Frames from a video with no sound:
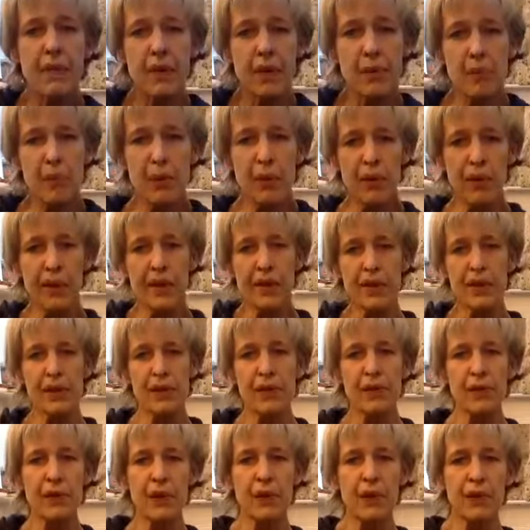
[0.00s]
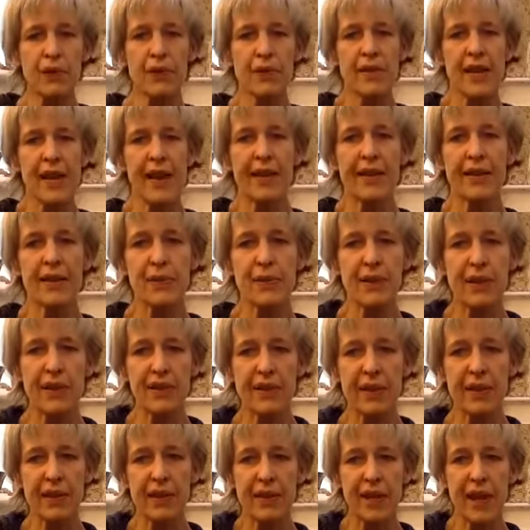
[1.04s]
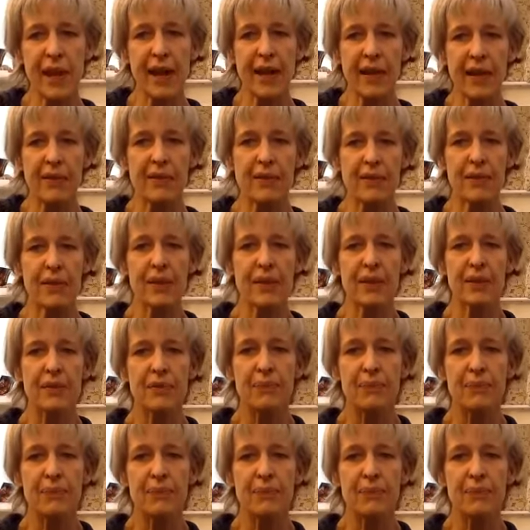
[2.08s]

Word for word: the points of contact with the ground,